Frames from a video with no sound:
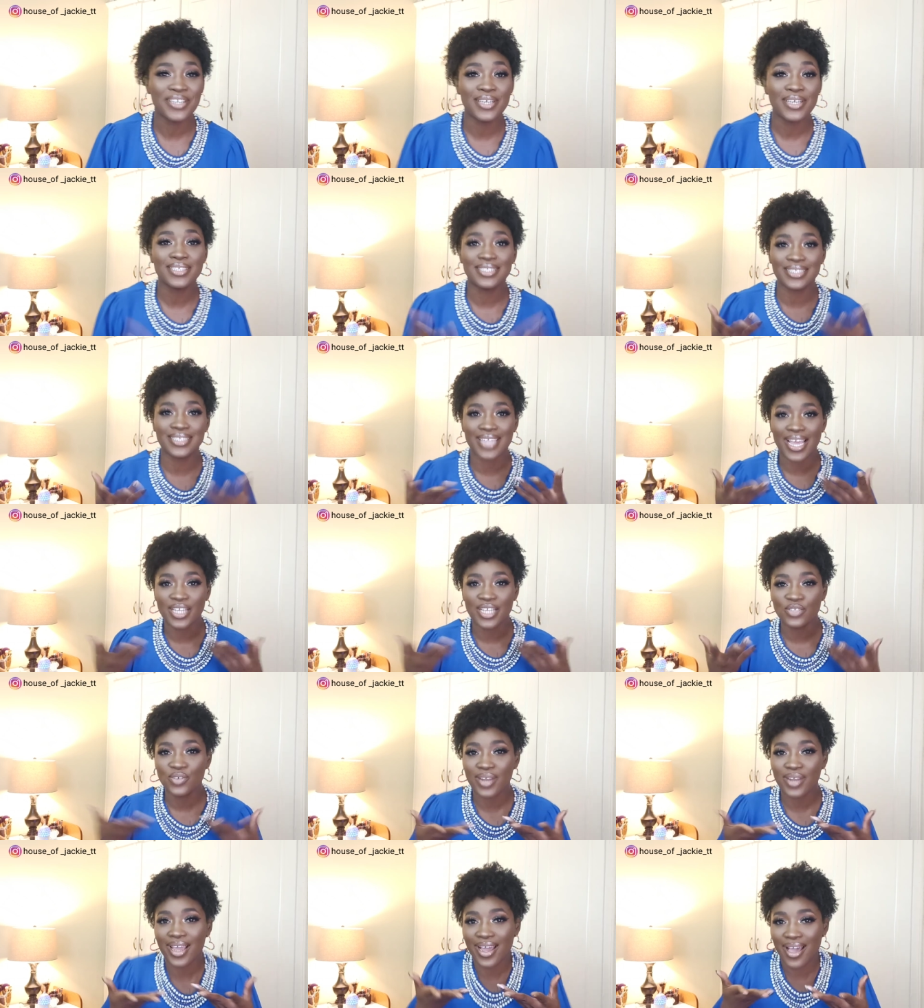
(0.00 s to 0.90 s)
so it's
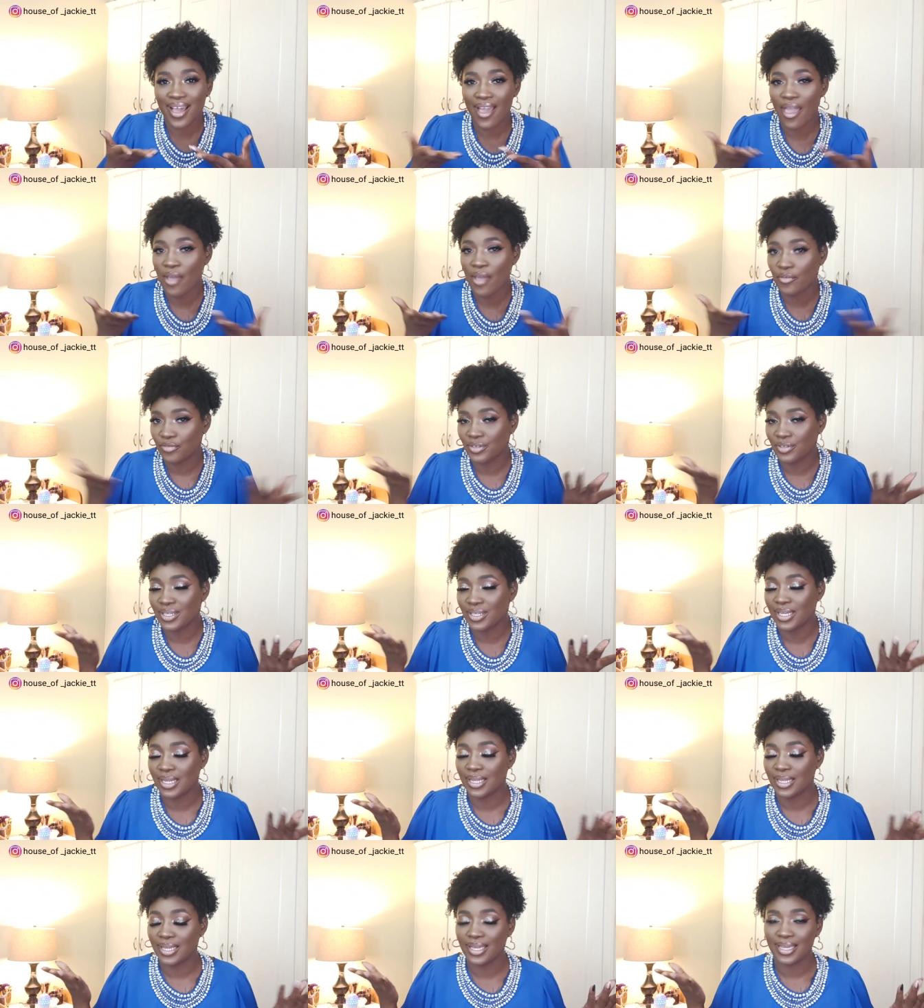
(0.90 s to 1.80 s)
nice for like an
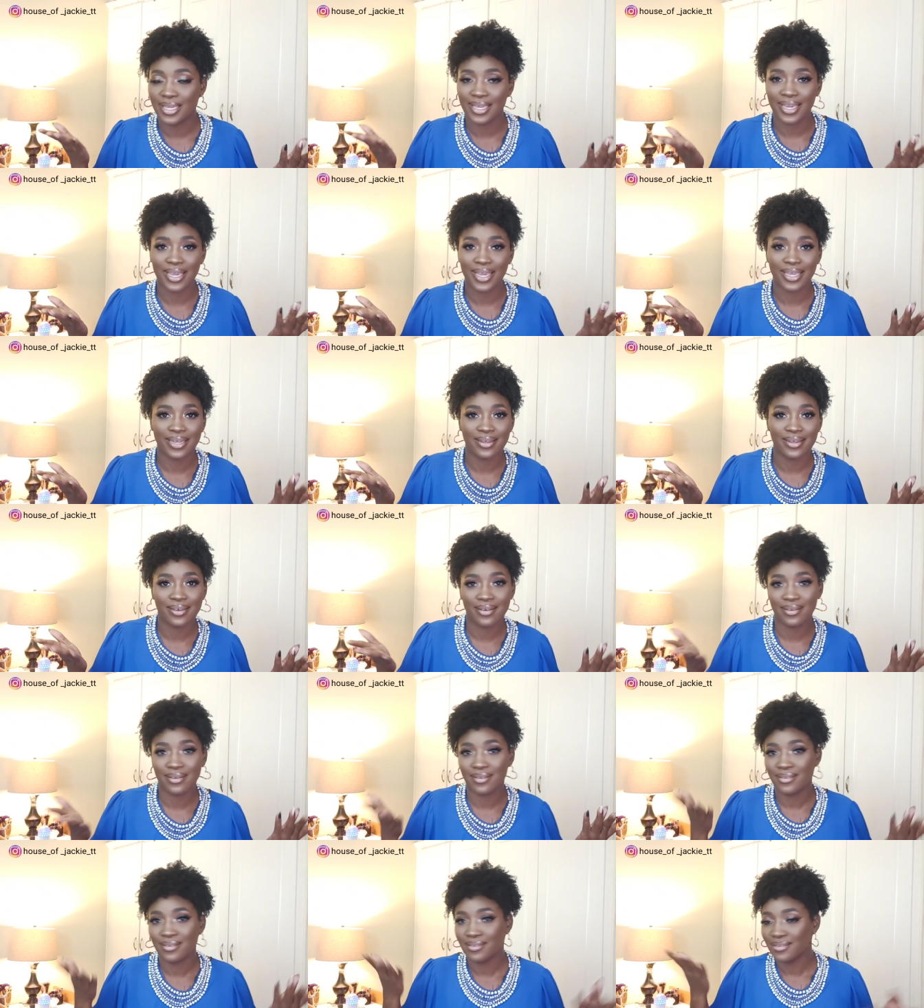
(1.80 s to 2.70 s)
everyday kind
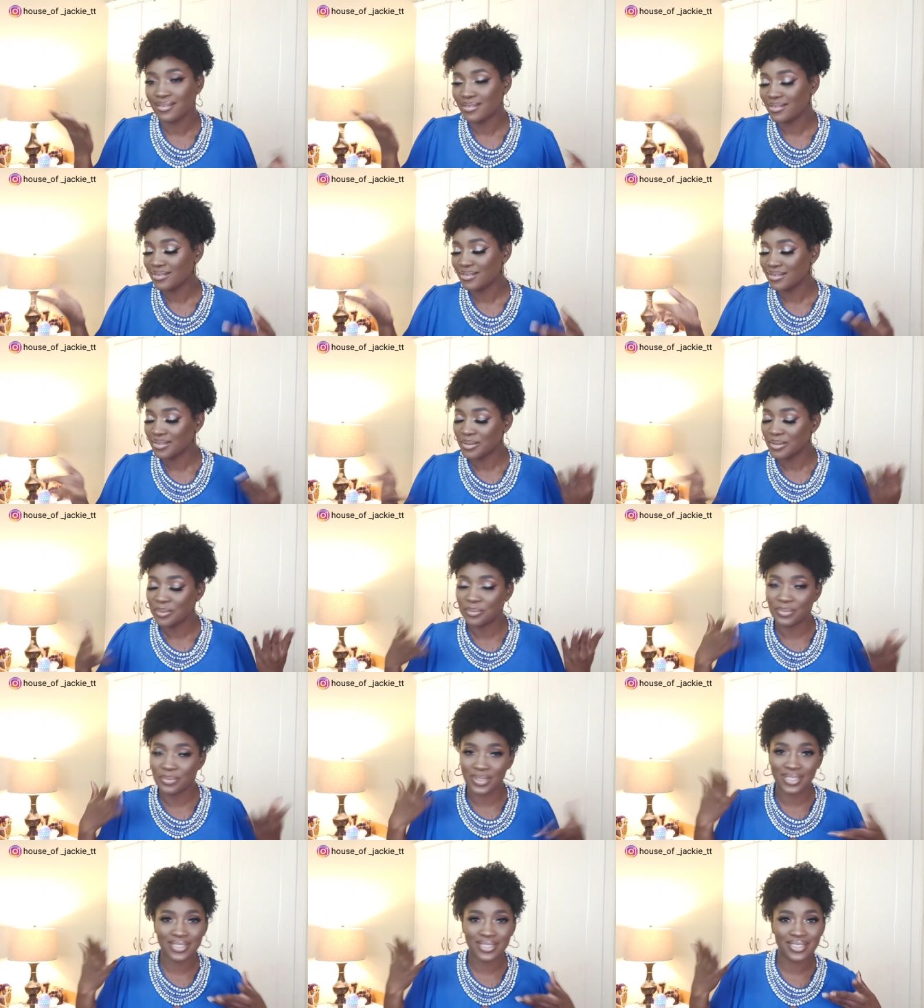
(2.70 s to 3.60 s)
of
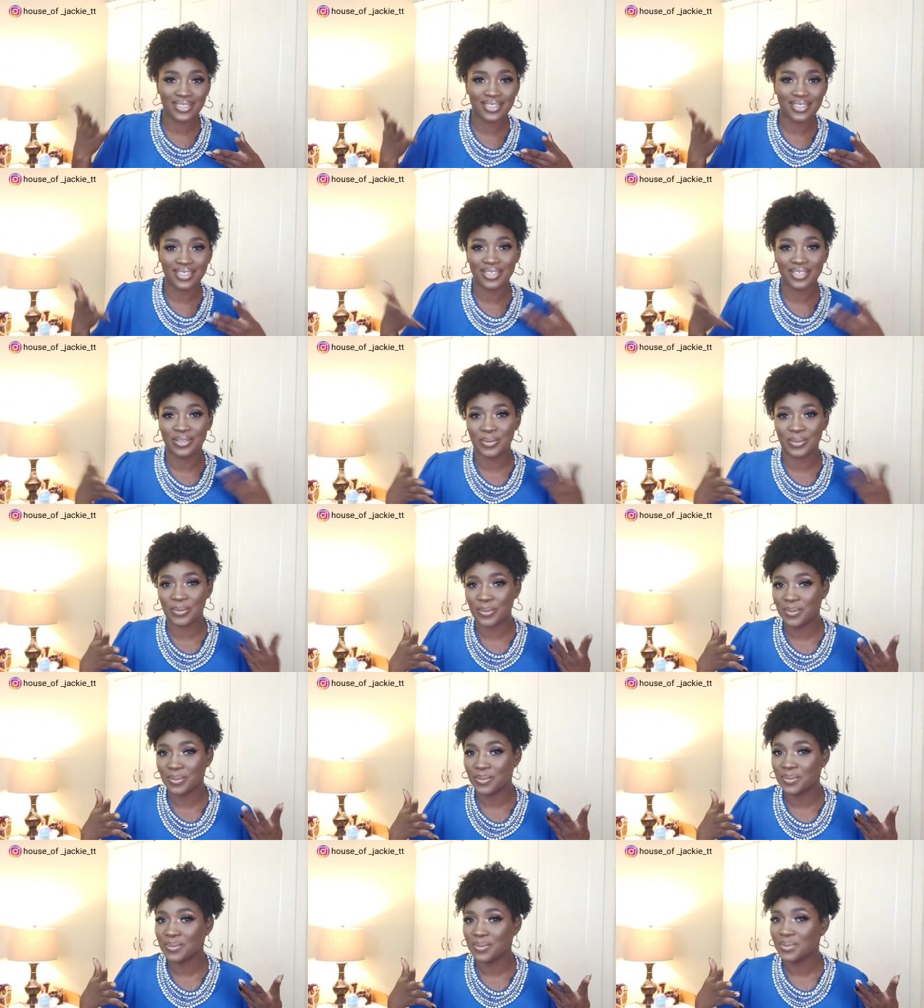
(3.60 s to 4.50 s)
beat, you
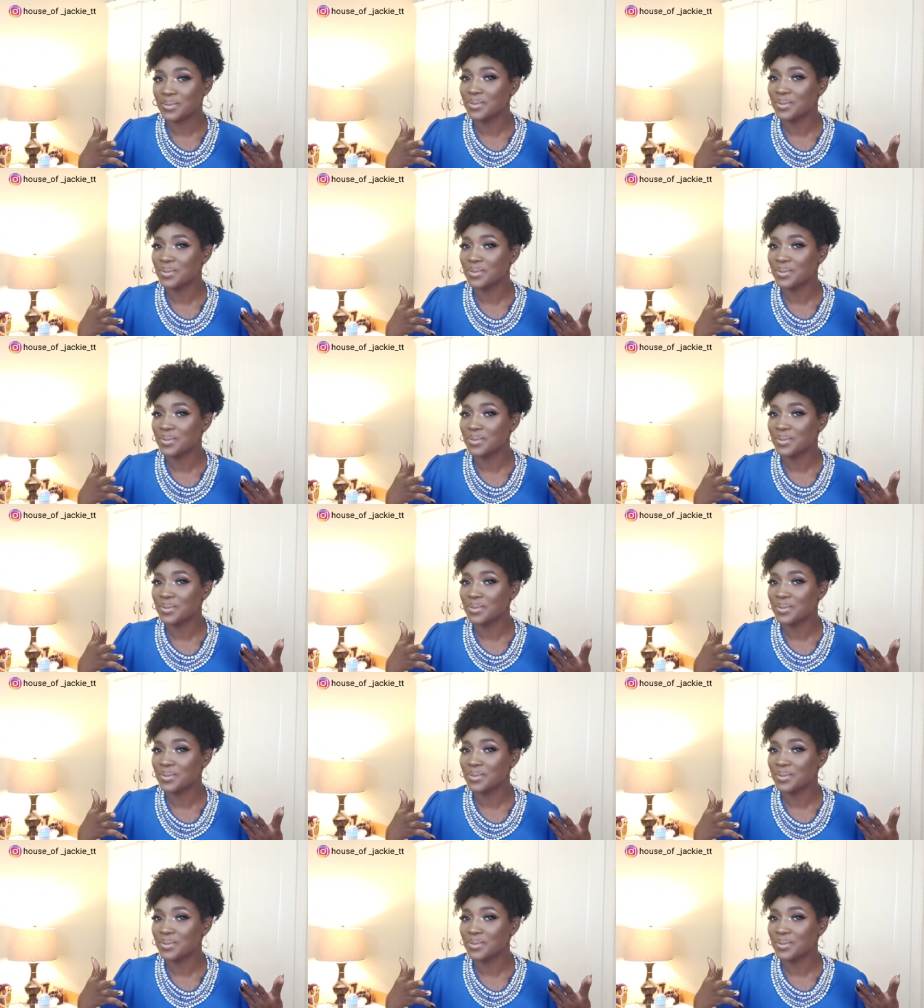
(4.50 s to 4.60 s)
know.